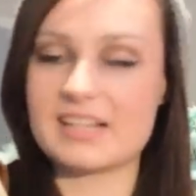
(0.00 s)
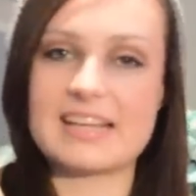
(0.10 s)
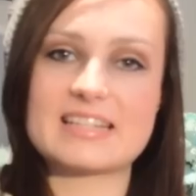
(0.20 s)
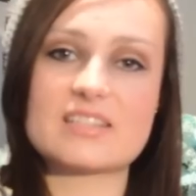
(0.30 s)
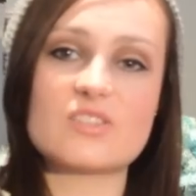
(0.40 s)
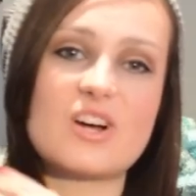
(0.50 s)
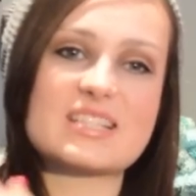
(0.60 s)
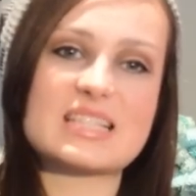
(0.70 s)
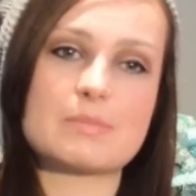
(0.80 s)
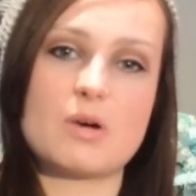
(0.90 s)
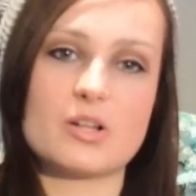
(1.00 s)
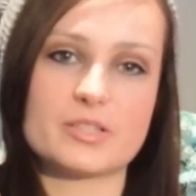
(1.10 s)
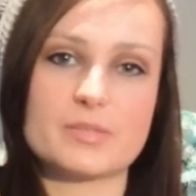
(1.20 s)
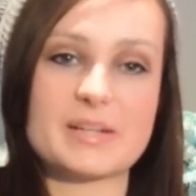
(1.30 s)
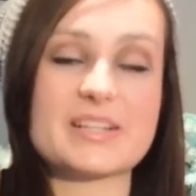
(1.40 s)
and it's a lot
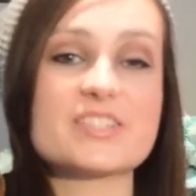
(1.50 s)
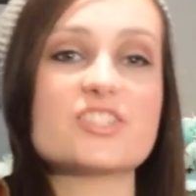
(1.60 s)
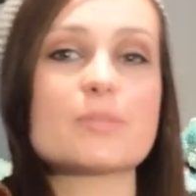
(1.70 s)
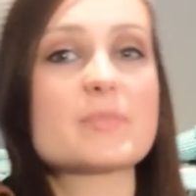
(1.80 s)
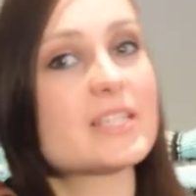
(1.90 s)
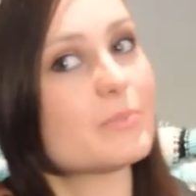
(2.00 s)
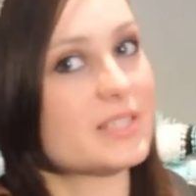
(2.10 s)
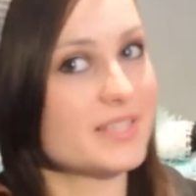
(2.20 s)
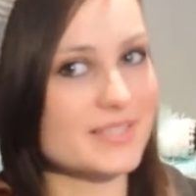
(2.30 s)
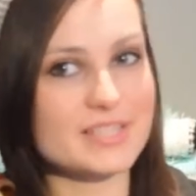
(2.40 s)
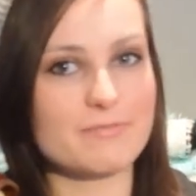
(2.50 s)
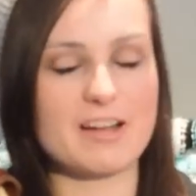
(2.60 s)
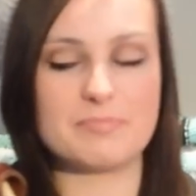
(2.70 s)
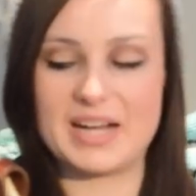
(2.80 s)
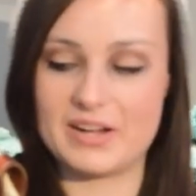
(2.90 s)
smaller because Gypsy was
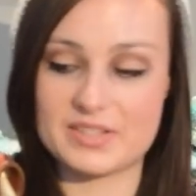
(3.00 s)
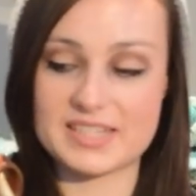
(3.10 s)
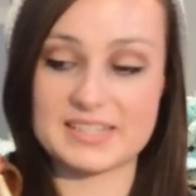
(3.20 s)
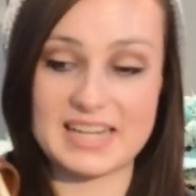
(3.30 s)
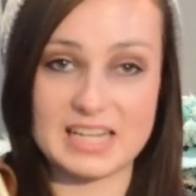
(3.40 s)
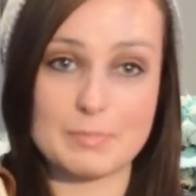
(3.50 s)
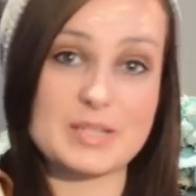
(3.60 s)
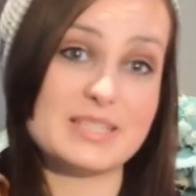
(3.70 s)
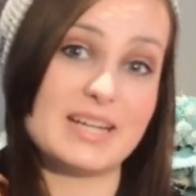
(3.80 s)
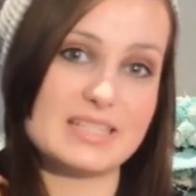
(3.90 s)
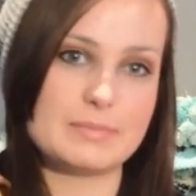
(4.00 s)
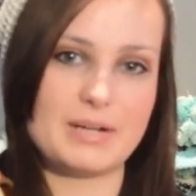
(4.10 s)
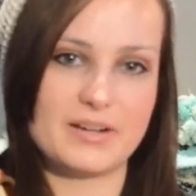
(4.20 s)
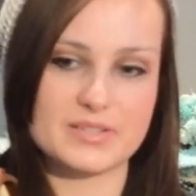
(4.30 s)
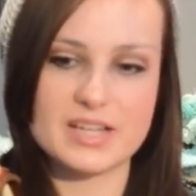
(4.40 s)
sixty-five pounds and Gallop is ninety
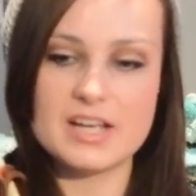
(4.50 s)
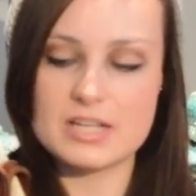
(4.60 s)
pounds.